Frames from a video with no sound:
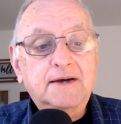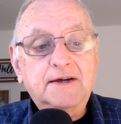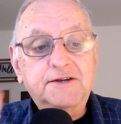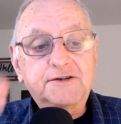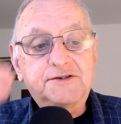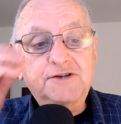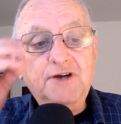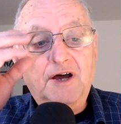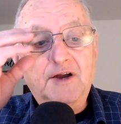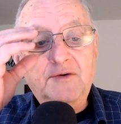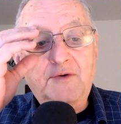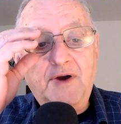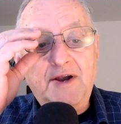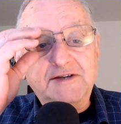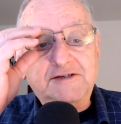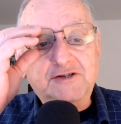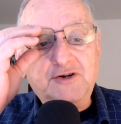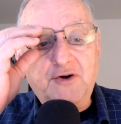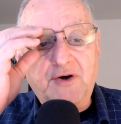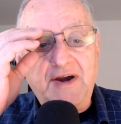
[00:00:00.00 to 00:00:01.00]
Uh, John
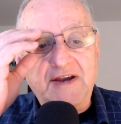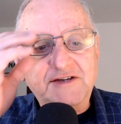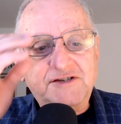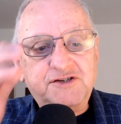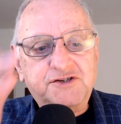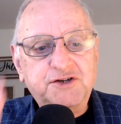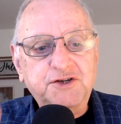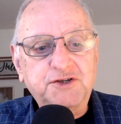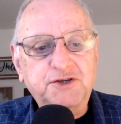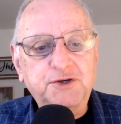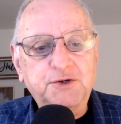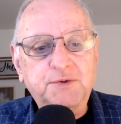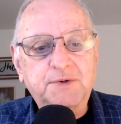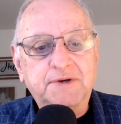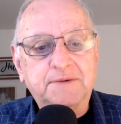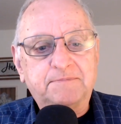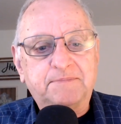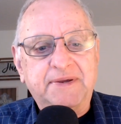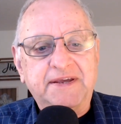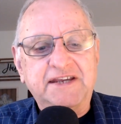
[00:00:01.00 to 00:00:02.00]
writes, Grace to you
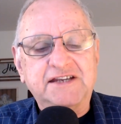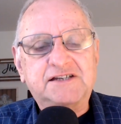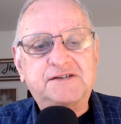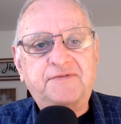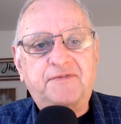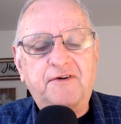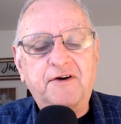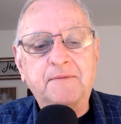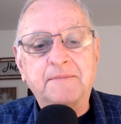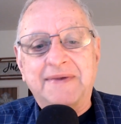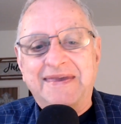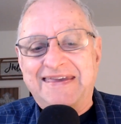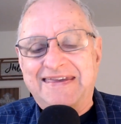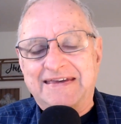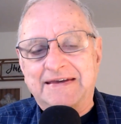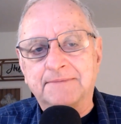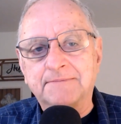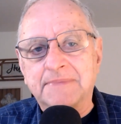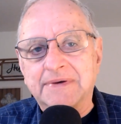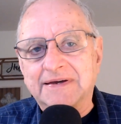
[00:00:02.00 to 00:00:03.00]
and peace from
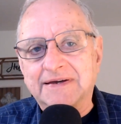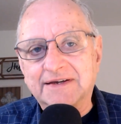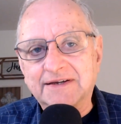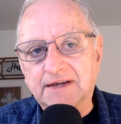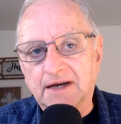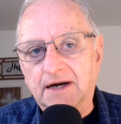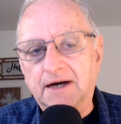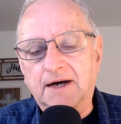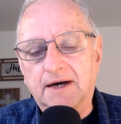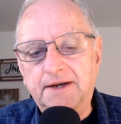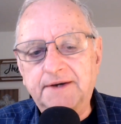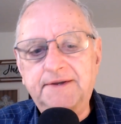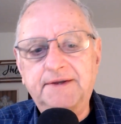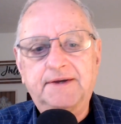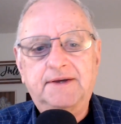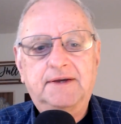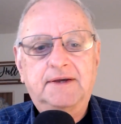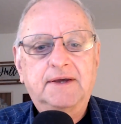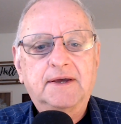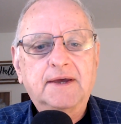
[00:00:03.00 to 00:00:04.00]
him, God,
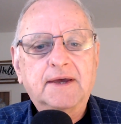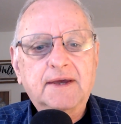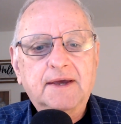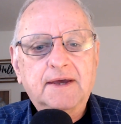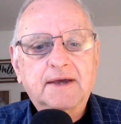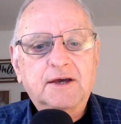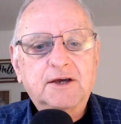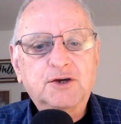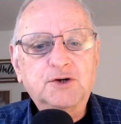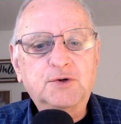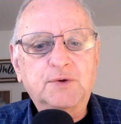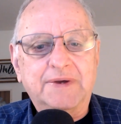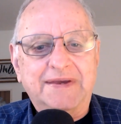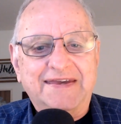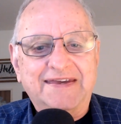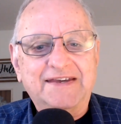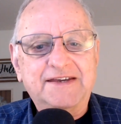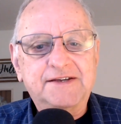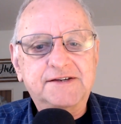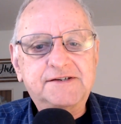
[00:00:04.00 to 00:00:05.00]
who
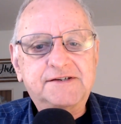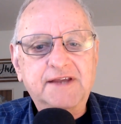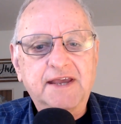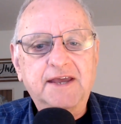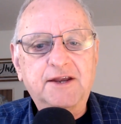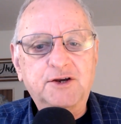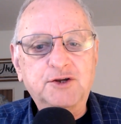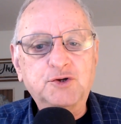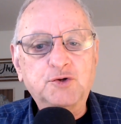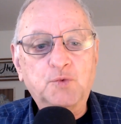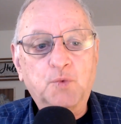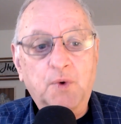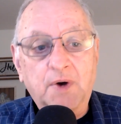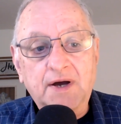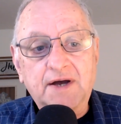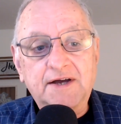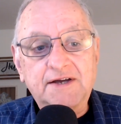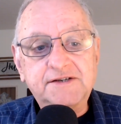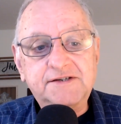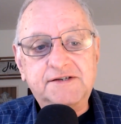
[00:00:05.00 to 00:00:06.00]
is and who
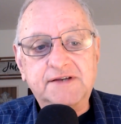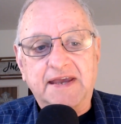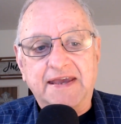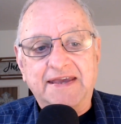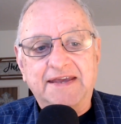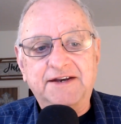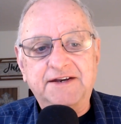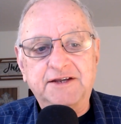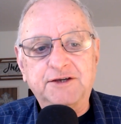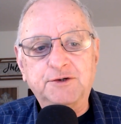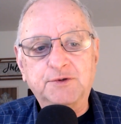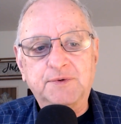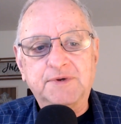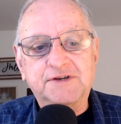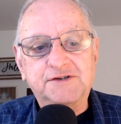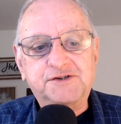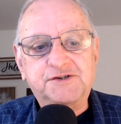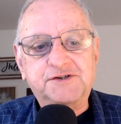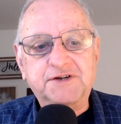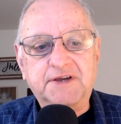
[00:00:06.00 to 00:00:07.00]
was and who
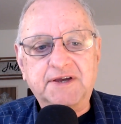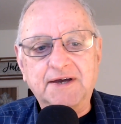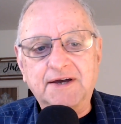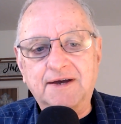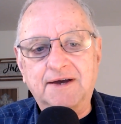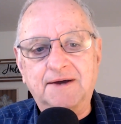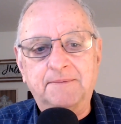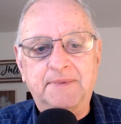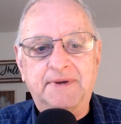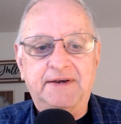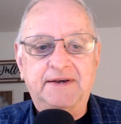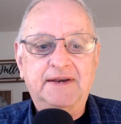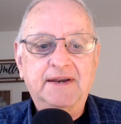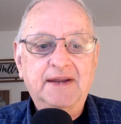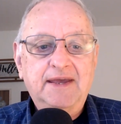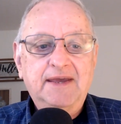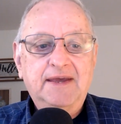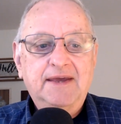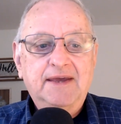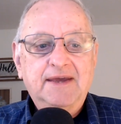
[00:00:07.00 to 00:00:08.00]
is to come, and,
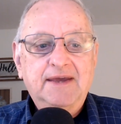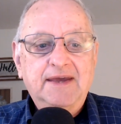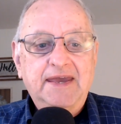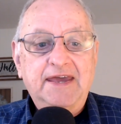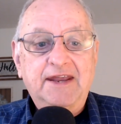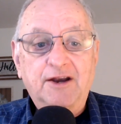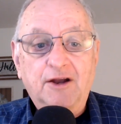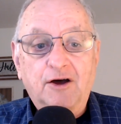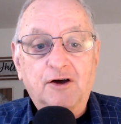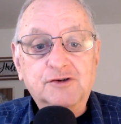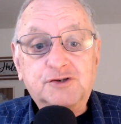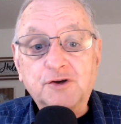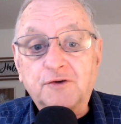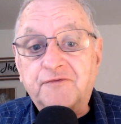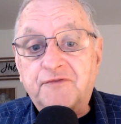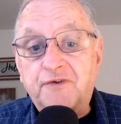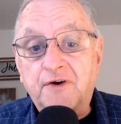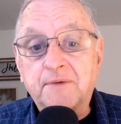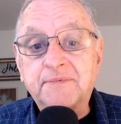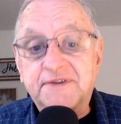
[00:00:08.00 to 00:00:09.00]
and
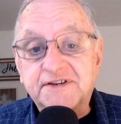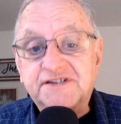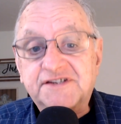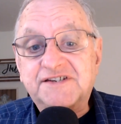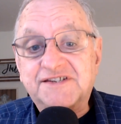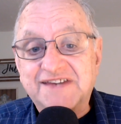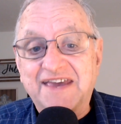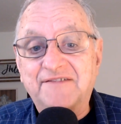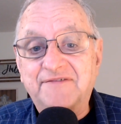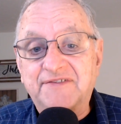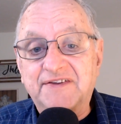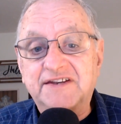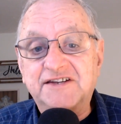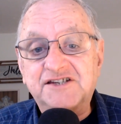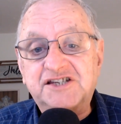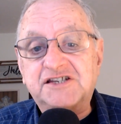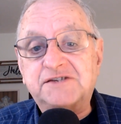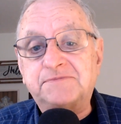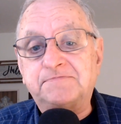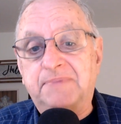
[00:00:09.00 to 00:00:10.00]
also from the
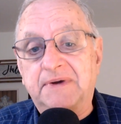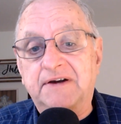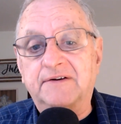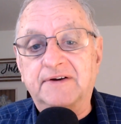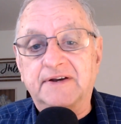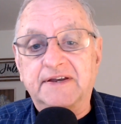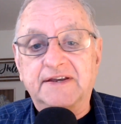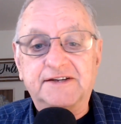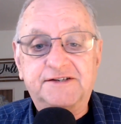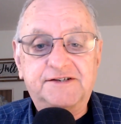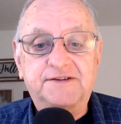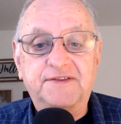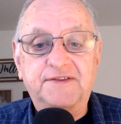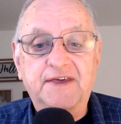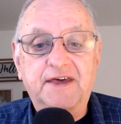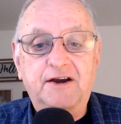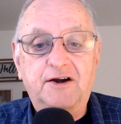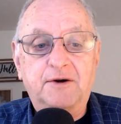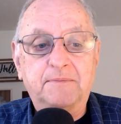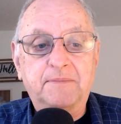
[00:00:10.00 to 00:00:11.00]
seven spirits
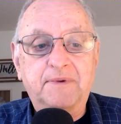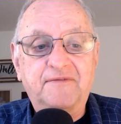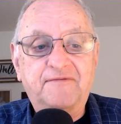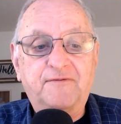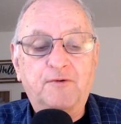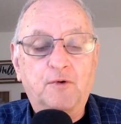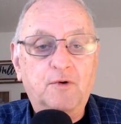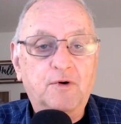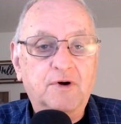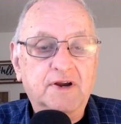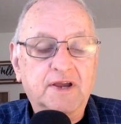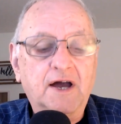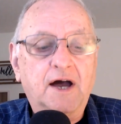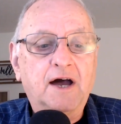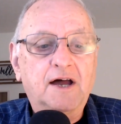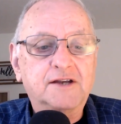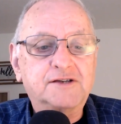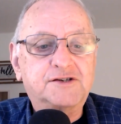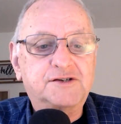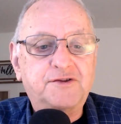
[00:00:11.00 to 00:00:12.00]
that are before
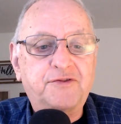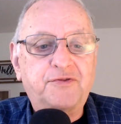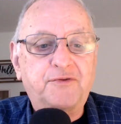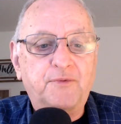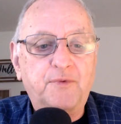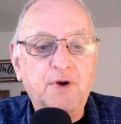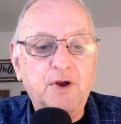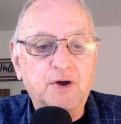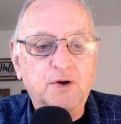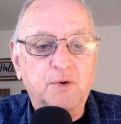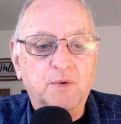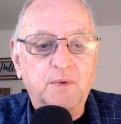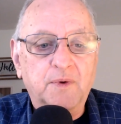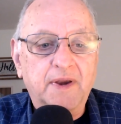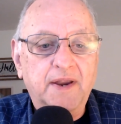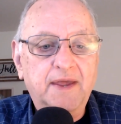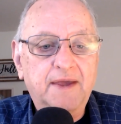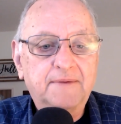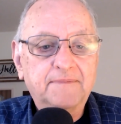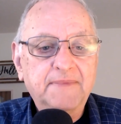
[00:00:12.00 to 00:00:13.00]
God's
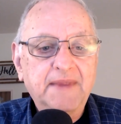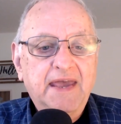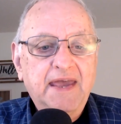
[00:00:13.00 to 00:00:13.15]
throne,